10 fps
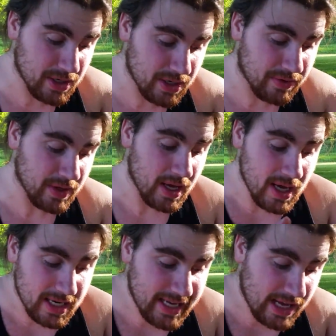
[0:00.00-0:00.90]
Earth,
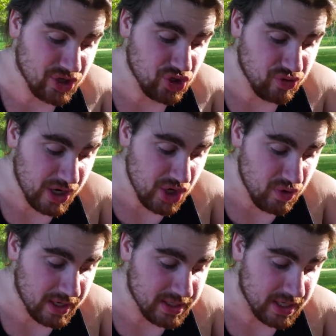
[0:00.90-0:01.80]
Assassin's Creed
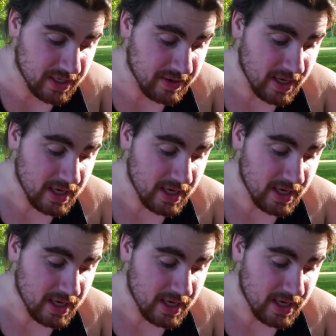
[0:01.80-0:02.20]
Unity,